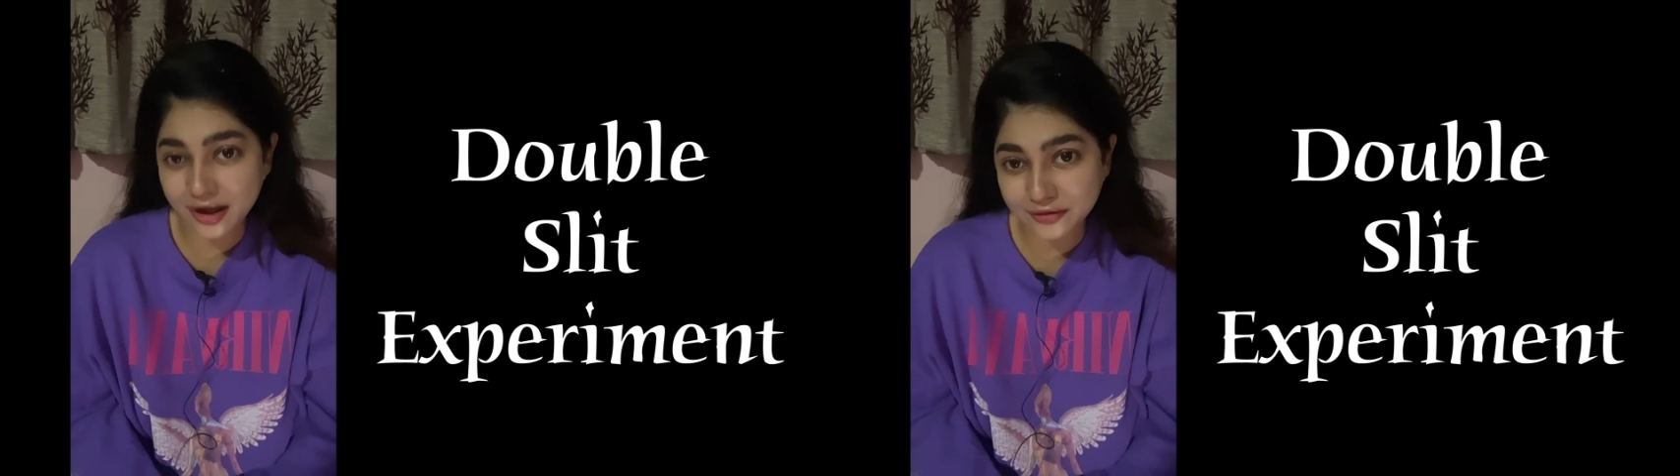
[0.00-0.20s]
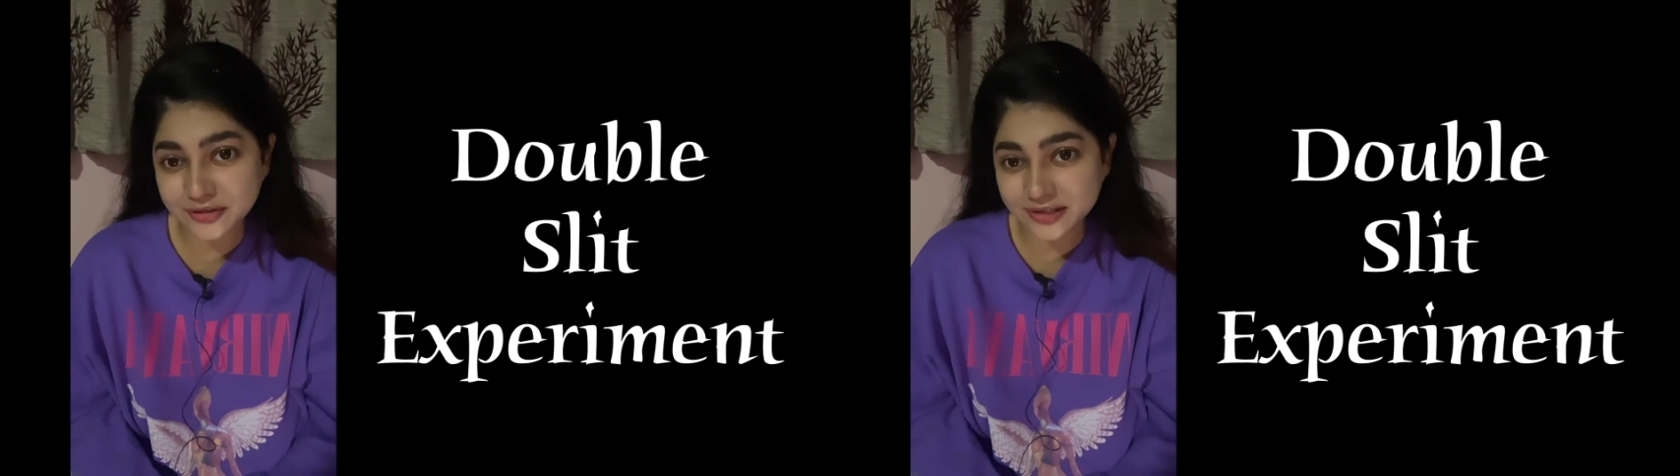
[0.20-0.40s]

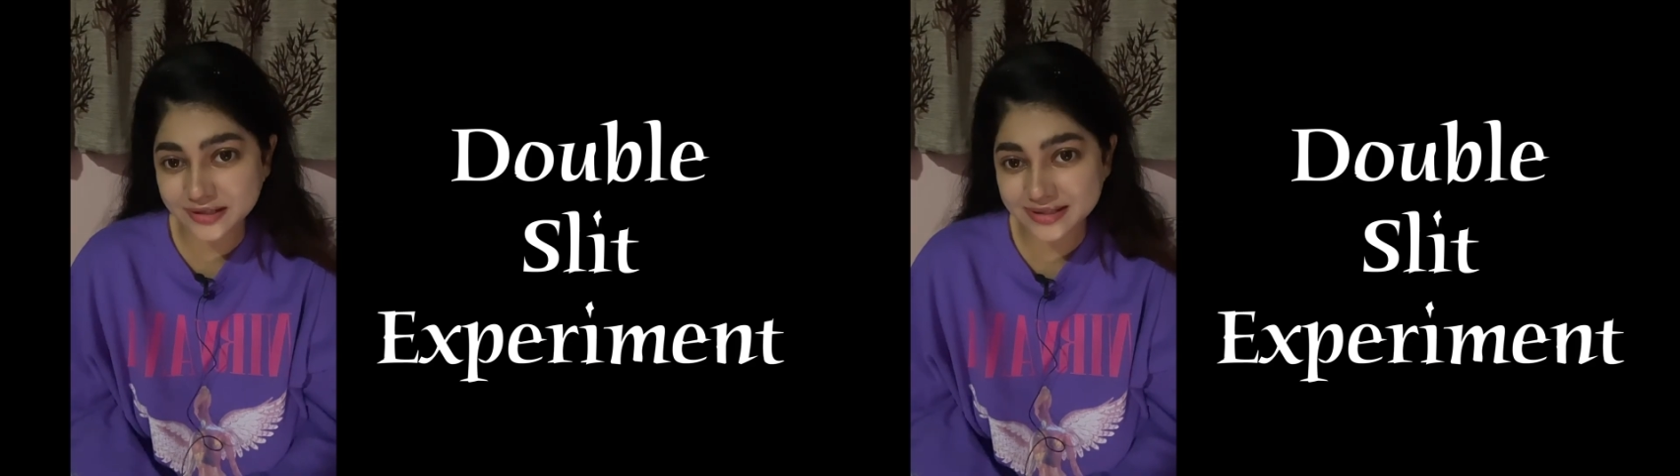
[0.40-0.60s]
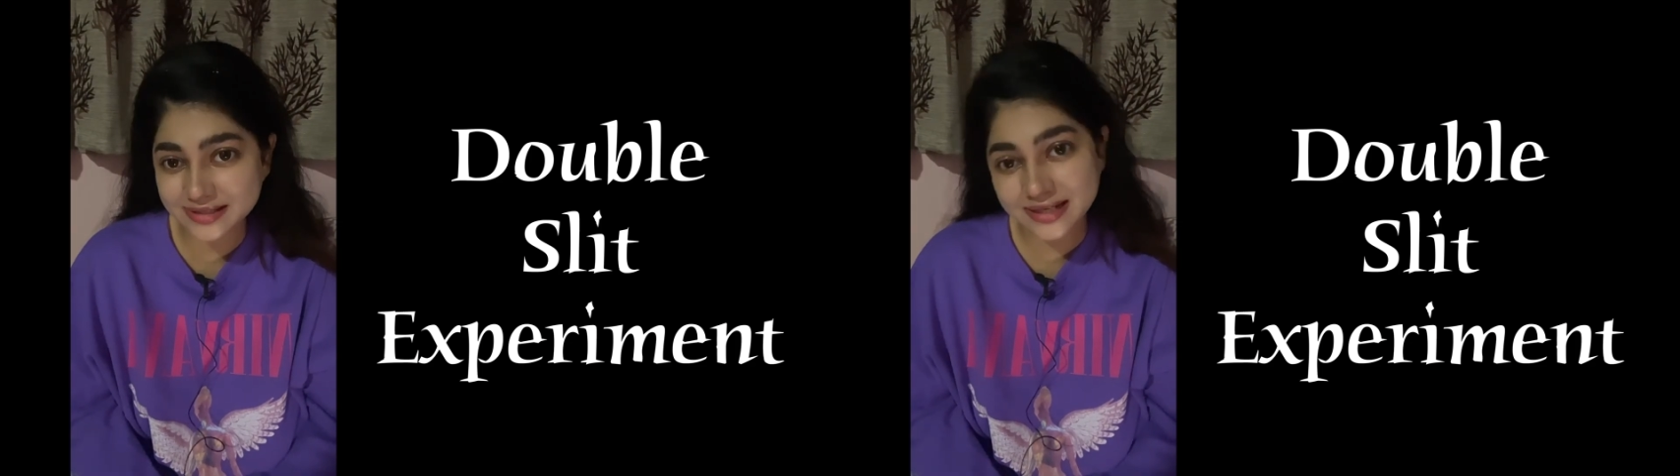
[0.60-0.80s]
After
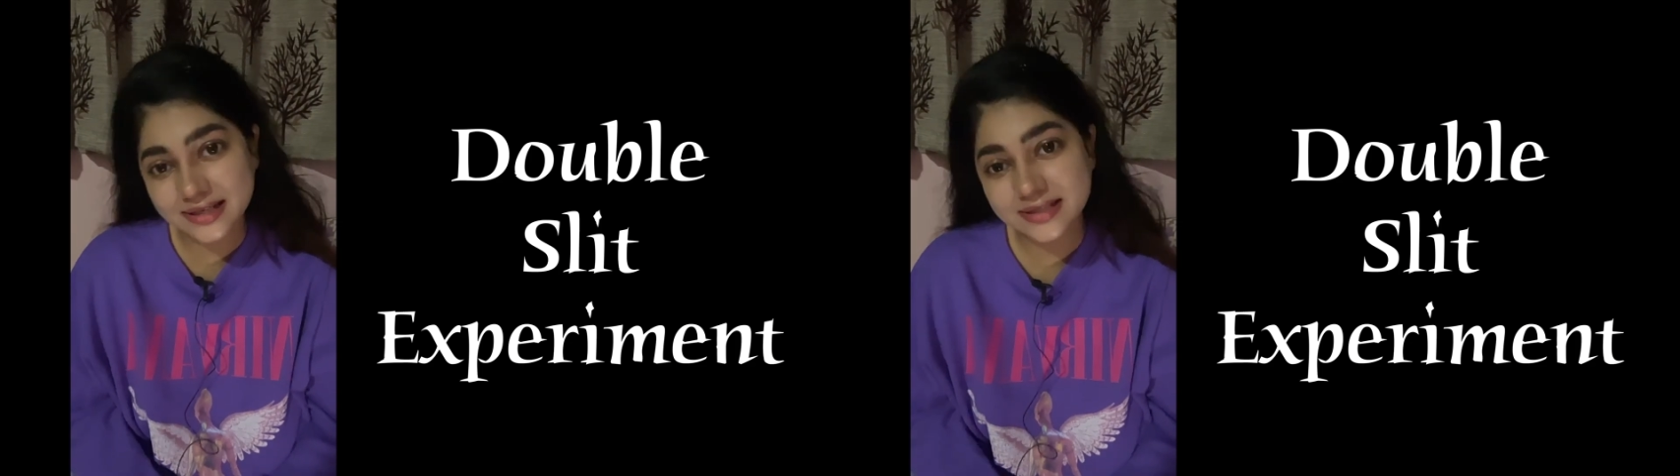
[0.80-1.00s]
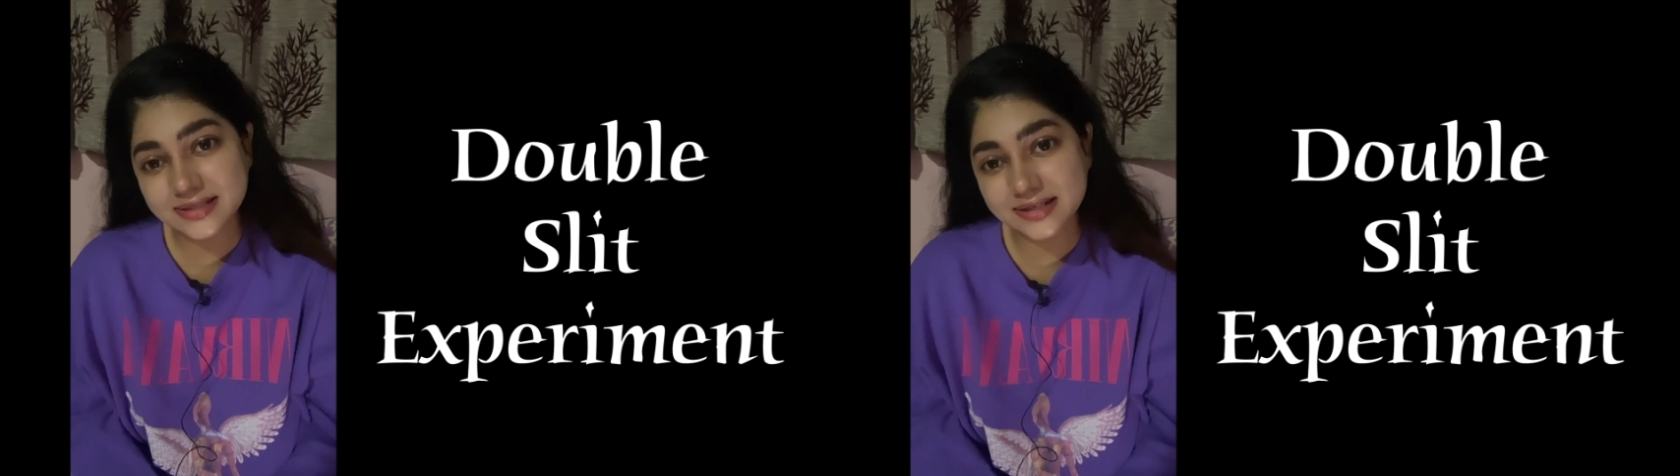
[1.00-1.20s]
the
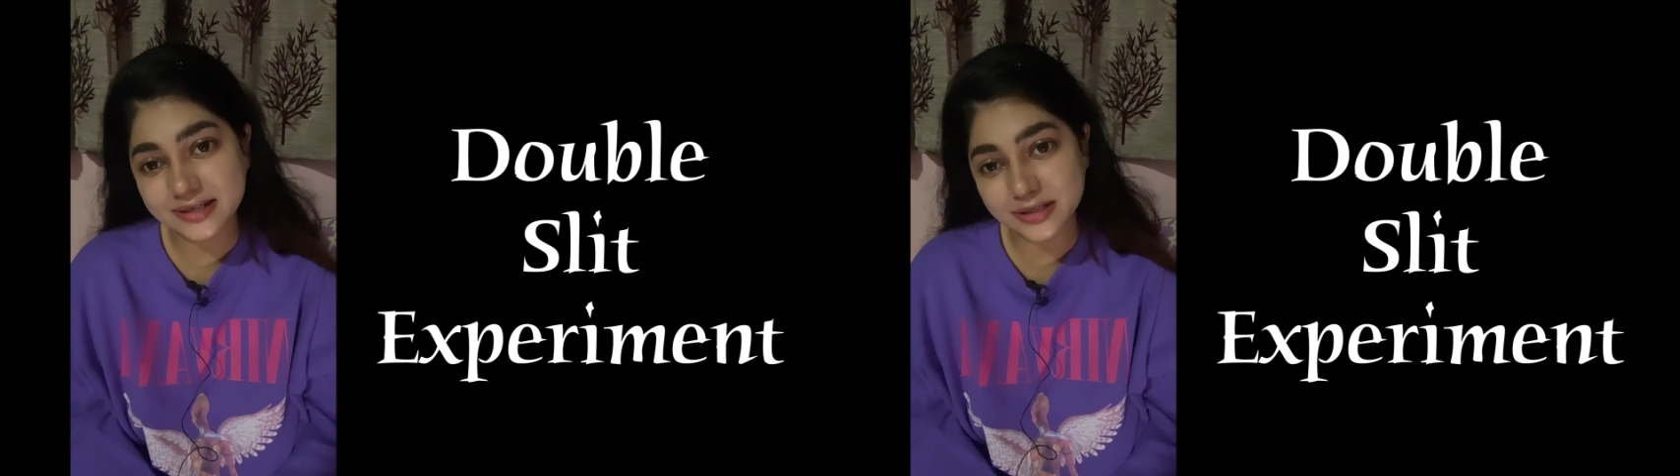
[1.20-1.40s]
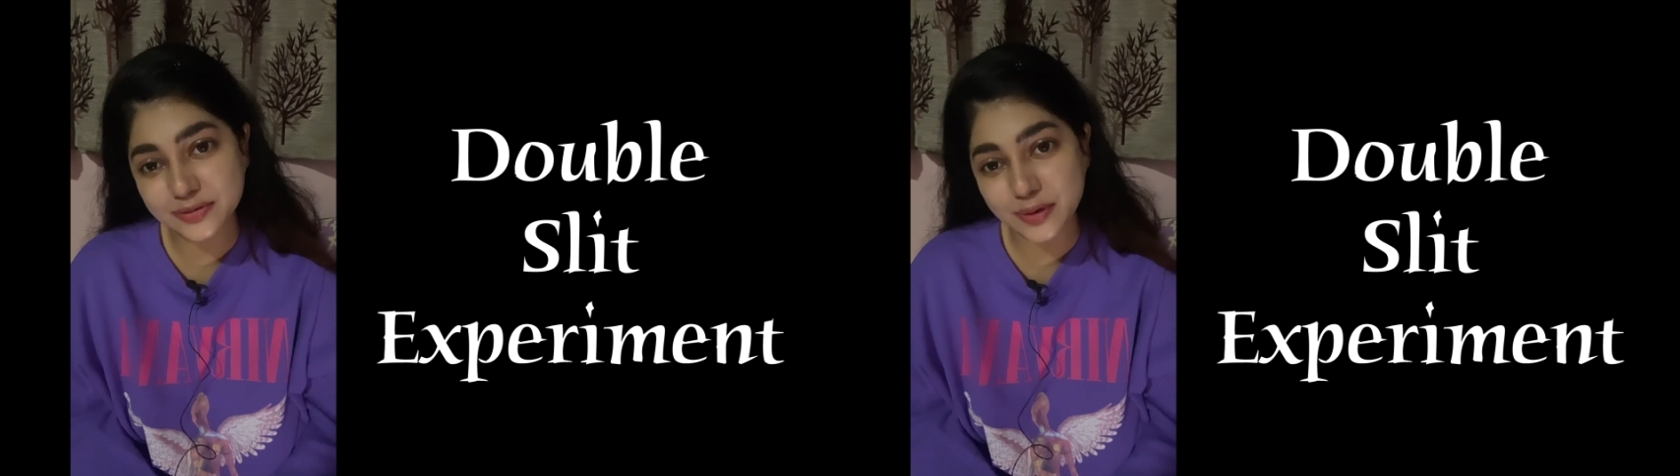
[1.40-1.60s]
single slit
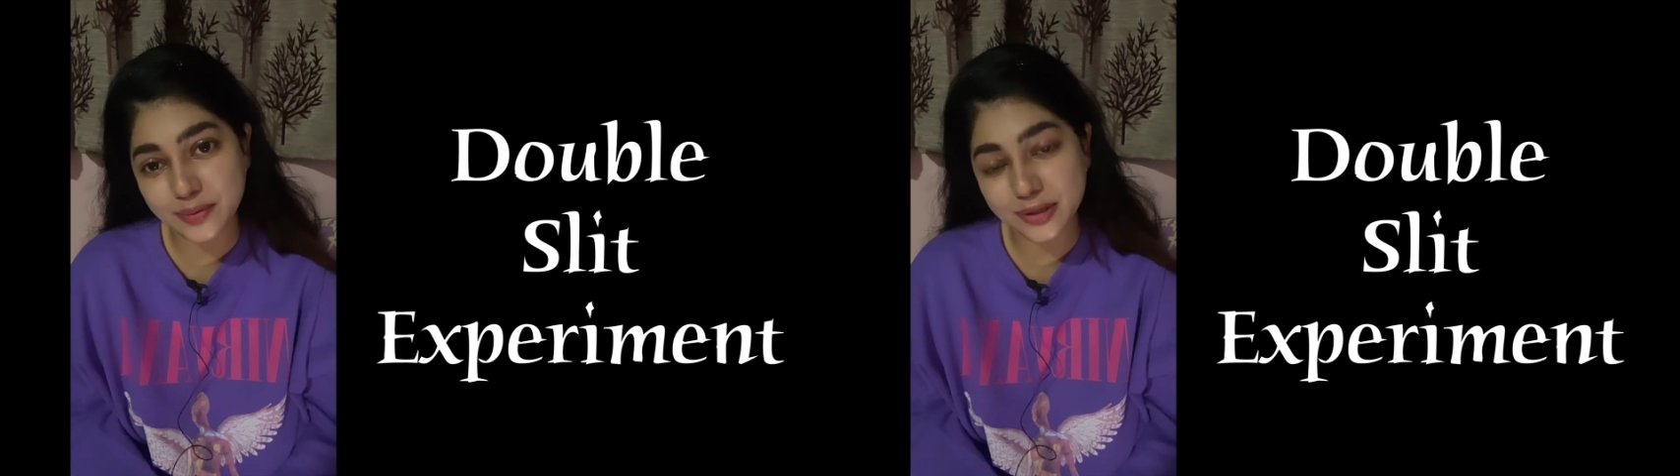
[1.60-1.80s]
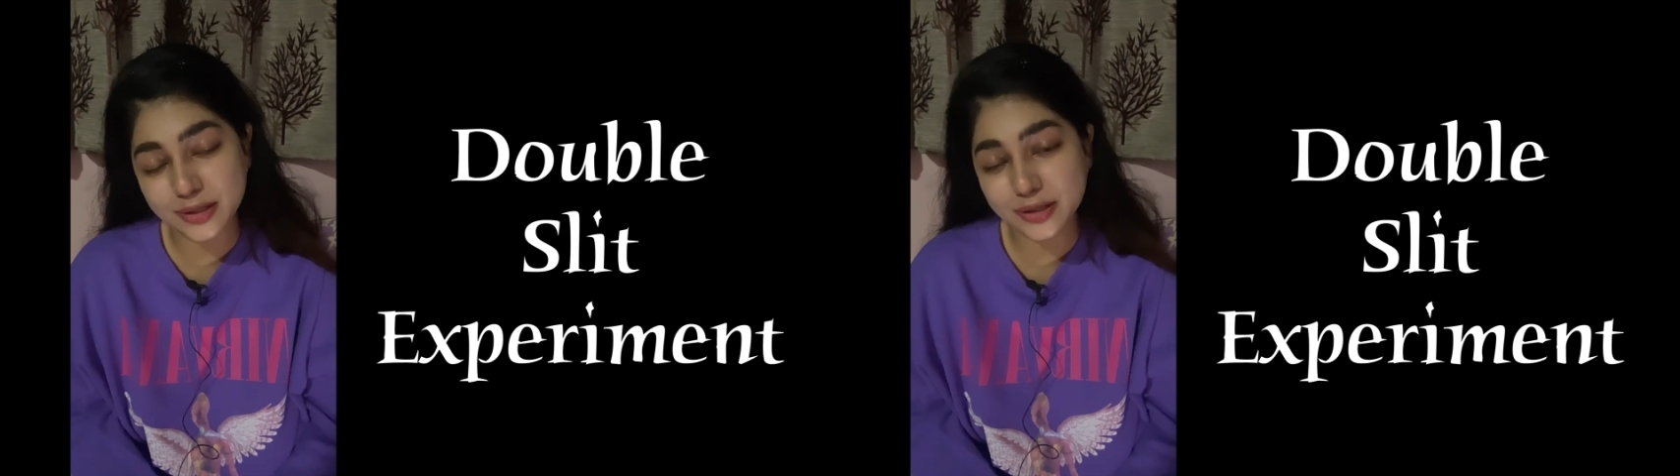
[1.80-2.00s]
experiment,